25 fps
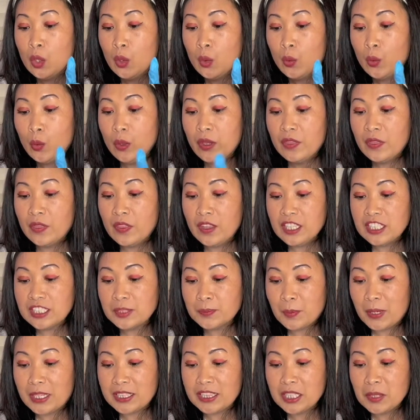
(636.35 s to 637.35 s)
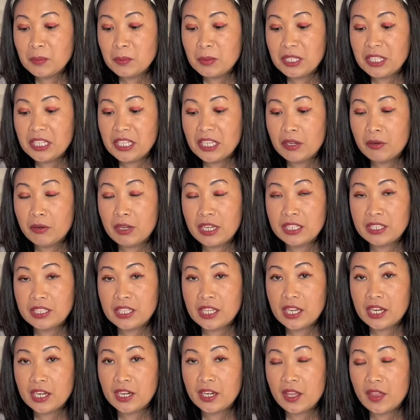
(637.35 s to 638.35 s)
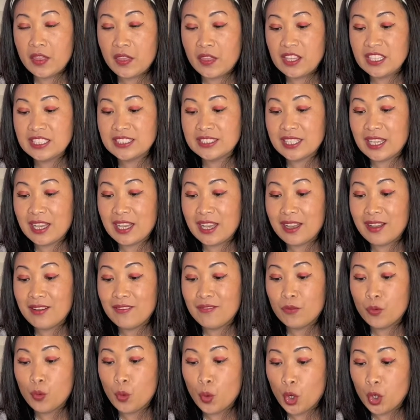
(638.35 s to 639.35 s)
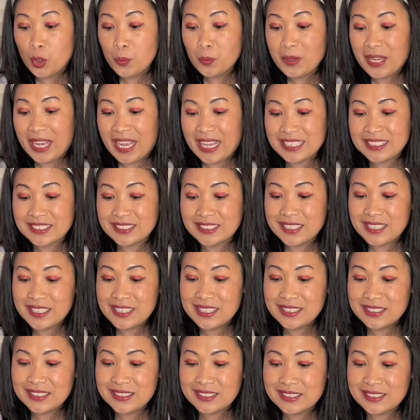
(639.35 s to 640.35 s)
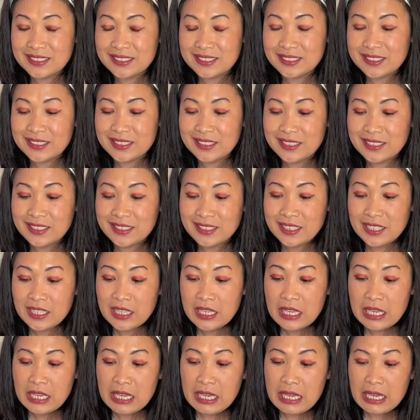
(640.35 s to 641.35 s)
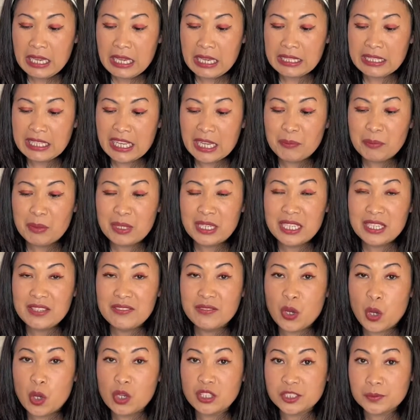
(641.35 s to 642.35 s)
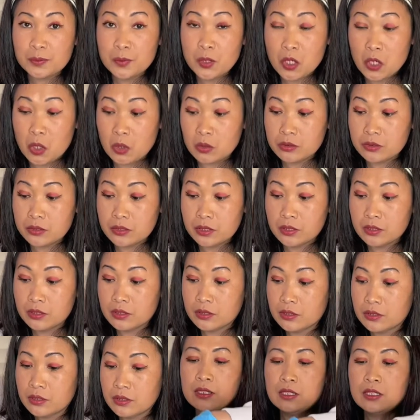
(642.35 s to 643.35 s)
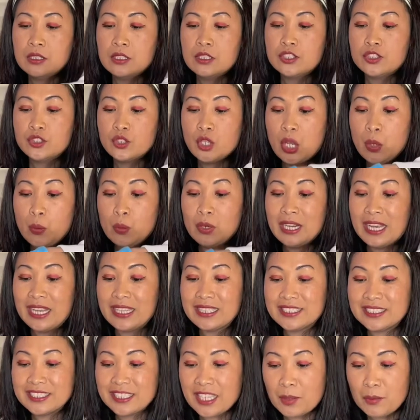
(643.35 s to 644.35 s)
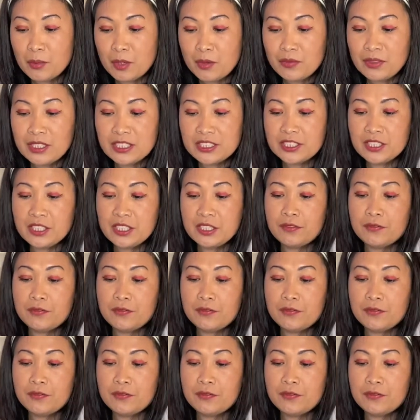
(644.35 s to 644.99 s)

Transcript: With this potting media right here, this have worm castings and I believe Osmocote. So I will add some of this here